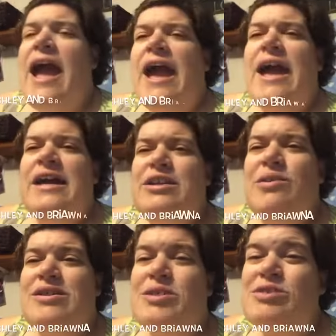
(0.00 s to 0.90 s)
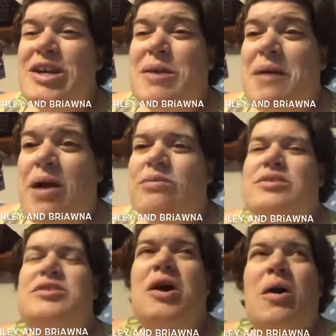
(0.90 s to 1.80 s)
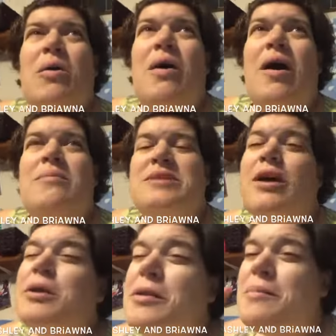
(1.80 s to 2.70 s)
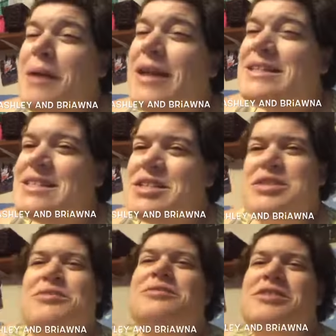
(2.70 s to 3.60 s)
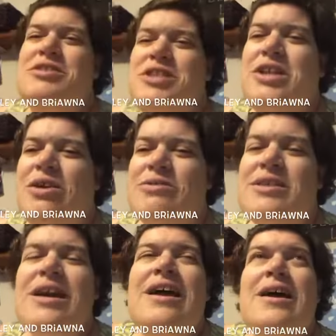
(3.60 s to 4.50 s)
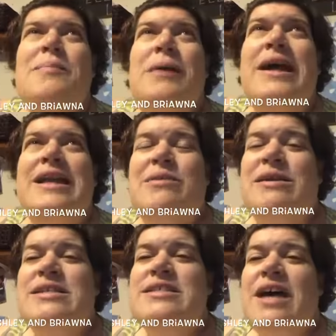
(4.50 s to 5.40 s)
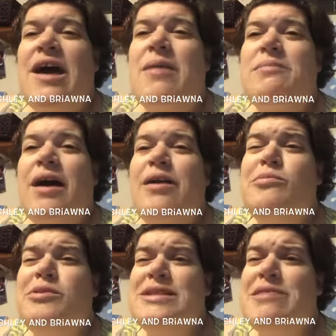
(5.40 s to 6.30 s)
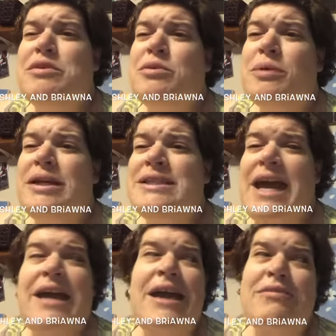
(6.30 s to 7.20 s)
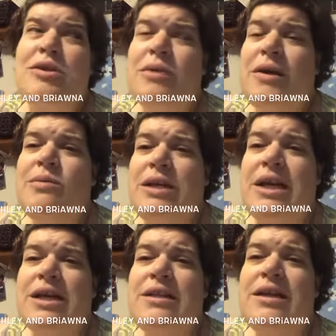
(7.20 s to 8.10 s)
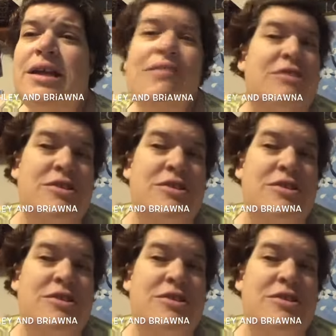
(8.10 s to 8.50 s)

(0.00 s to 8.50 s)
and you guys go check them out. So tell her that Mandy sent you so she knows. But anyways, I hope you guys have a great day. Have a great weekend if you're